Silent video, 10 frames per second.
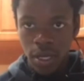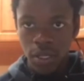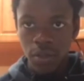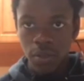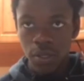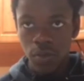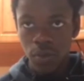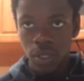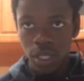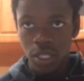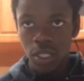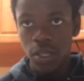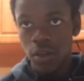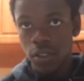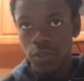due to the religious
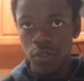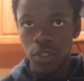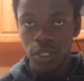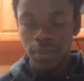controversy.